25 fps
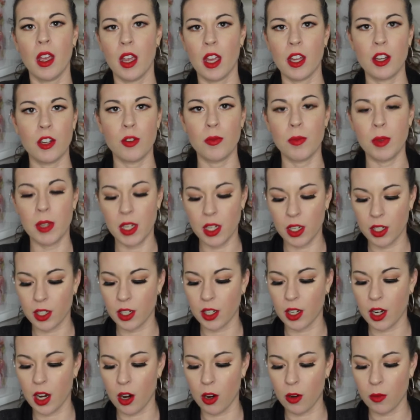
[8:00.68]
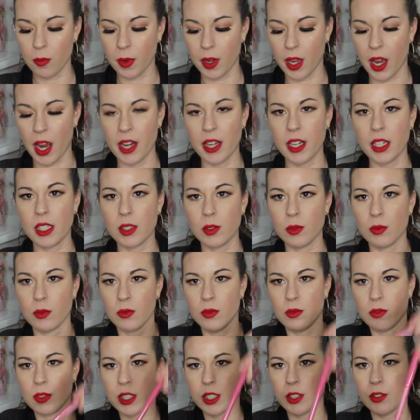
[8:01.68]
and you'd be good to go. But I just
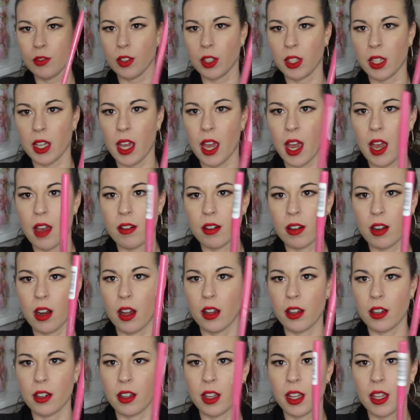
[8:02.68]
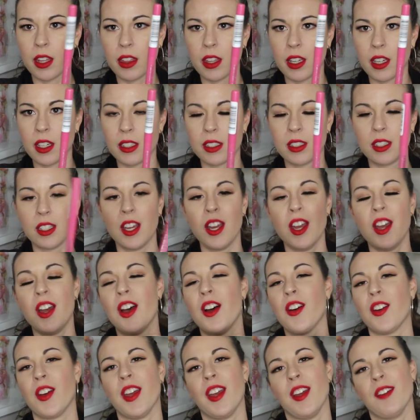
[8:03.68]
didn't really have a color like this.
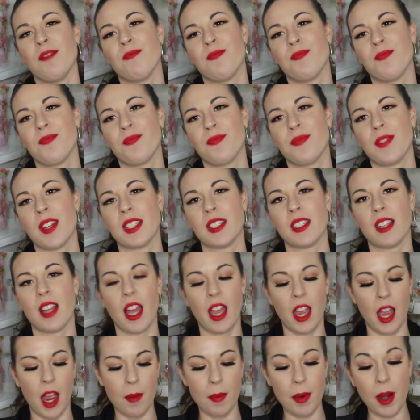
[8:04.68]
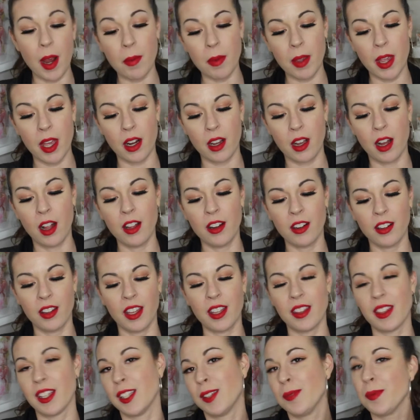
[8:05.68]
Okay, that's a lie. I probably had a color
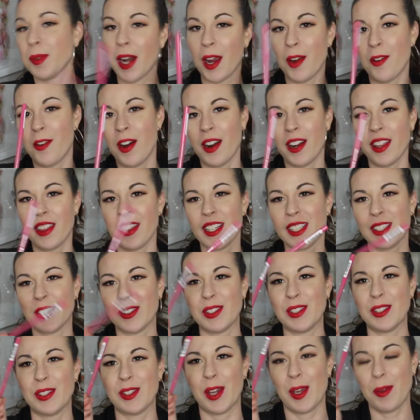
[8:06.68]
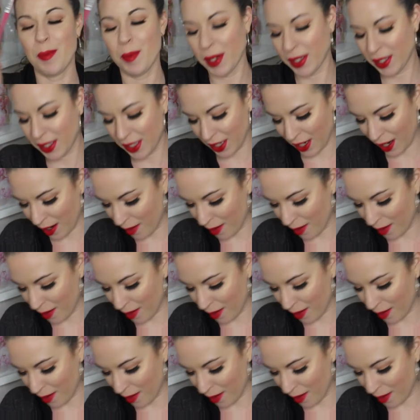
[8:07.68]
like this, but I wanted this one, so I picked it